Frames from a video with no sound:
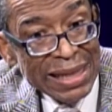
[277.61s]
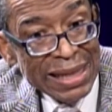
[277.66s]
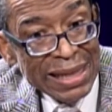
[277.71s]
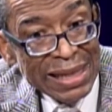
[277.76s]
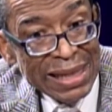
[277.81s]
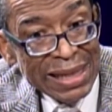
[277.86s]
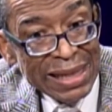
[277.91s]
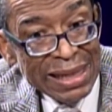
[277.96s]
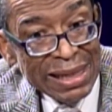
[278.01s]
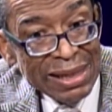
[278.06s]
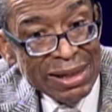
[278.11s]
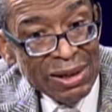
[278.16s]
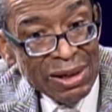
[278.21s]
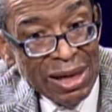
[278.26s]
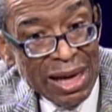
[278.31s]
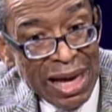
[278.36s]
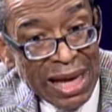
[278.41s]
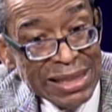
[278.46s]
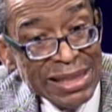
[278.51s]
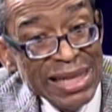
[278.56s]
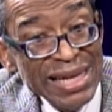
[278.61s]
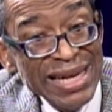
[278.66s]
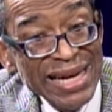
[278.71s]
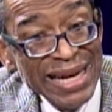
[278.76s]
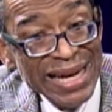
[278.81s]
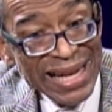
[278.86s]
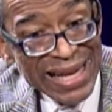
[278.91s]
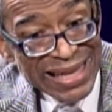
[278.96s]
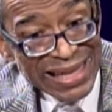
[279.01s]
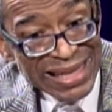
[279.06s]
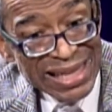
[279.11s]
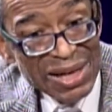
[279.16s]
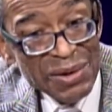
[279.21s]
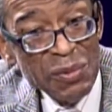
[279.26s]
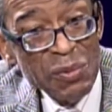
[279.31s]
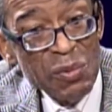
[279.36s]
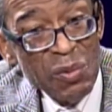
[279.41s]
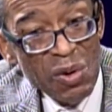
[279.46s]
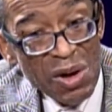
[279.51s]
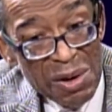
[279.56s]
Mm-hmm. I said less
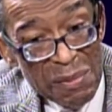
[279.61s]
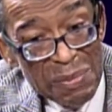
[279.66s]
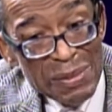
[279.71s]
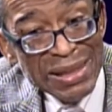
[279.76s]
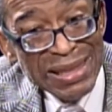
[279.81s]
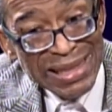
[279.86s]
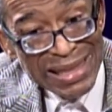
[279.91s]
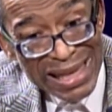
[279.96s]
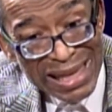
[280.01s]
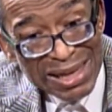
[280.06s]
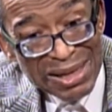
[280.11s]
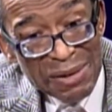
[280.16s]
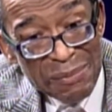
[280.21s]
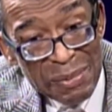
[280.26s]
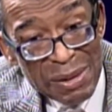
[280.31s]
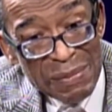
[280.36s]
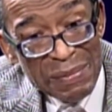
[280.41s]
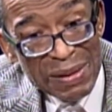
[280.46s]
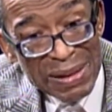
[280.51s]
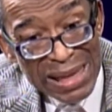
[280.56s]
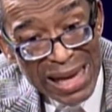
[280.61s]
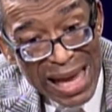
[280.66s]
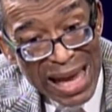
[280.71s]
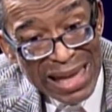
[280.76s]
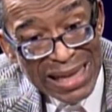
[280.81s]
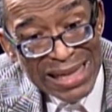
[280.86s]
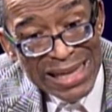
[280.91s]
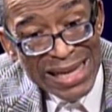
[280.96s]
than 1% of the people died.